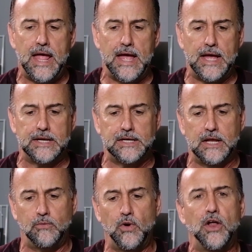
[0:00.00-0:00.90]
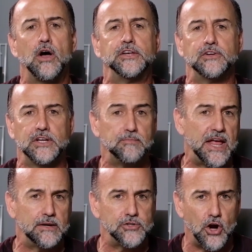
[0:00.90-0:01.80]
And it went on to a
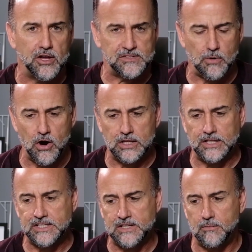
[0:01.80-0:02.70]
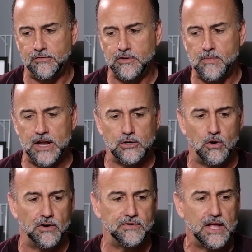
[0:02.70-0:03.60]
man named Charles Barkley, that some of you might
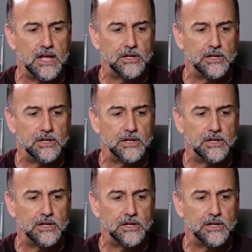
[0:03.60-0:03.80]
know of,